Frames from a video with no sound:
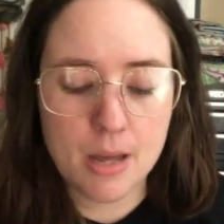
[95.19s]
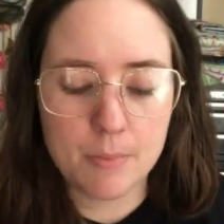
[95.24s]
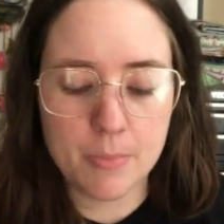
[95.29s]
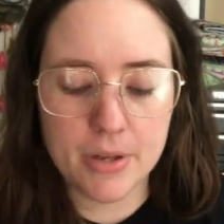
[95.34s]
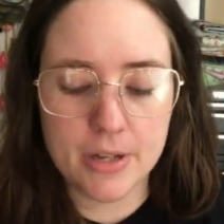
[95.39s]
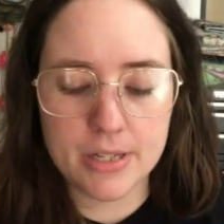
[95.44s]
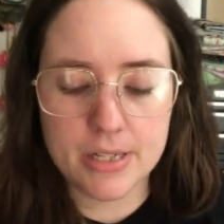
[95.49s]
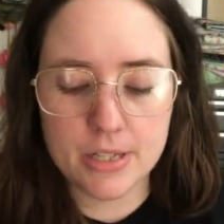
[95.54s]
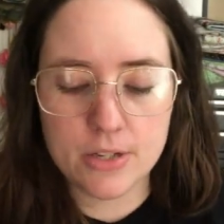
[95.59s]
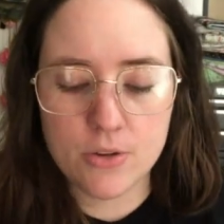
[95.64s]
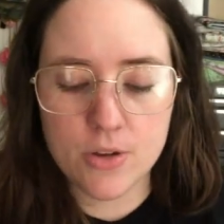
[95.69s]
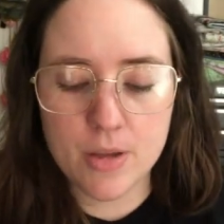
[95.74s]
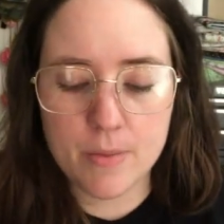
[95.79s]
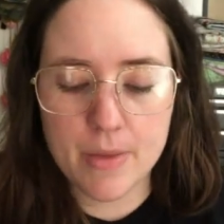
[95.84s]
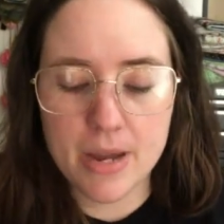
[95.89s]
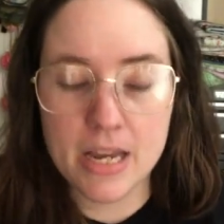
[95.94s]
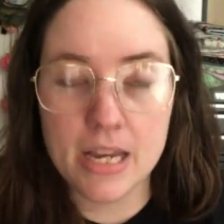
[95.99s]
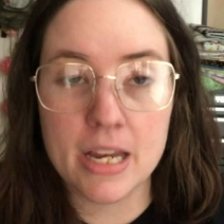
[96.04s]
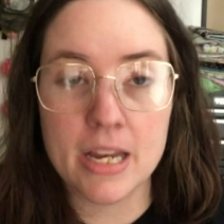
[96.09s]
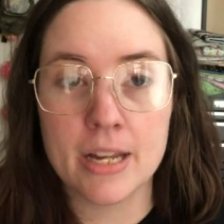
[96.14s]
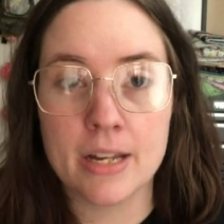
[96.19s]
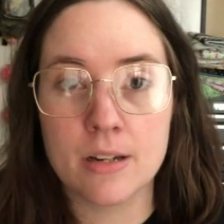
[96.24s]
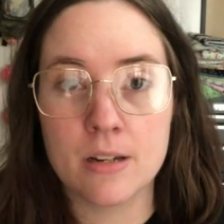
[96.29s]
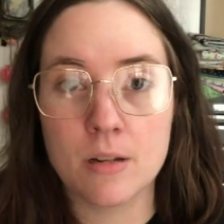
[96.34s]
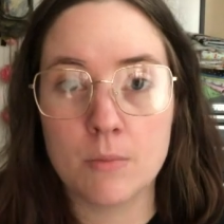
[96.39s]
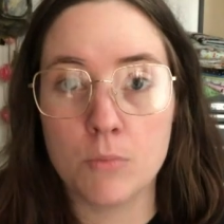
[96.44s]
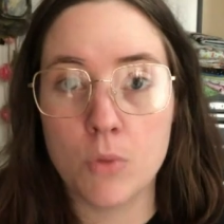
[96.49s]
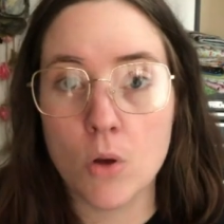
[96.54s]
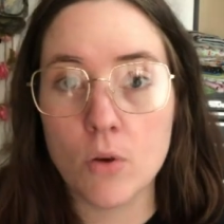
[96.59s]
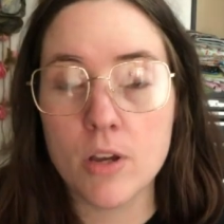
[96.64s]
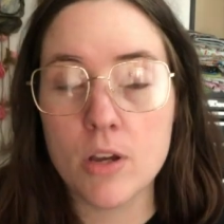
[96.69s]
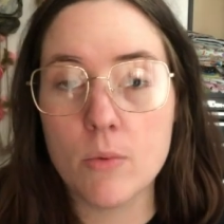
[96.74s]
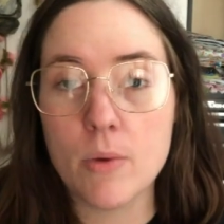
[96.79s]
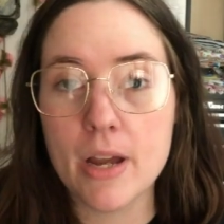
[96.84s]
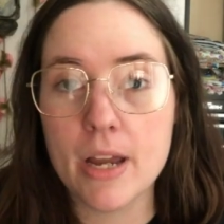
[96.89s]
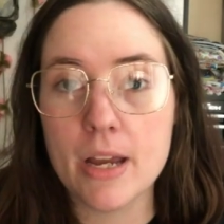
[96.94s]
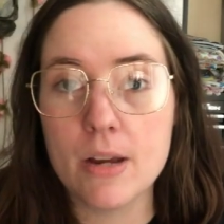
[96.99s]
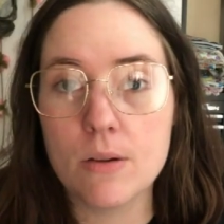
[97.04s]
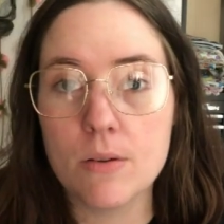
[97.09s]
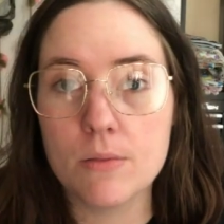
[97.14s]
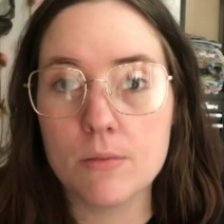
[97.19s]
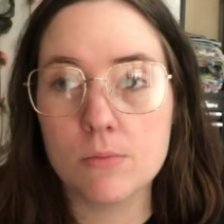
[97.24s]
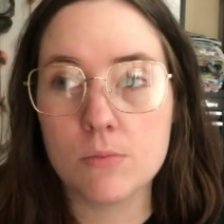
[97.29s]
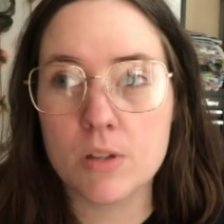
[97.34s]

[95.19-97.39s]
But you can make it in bulky weight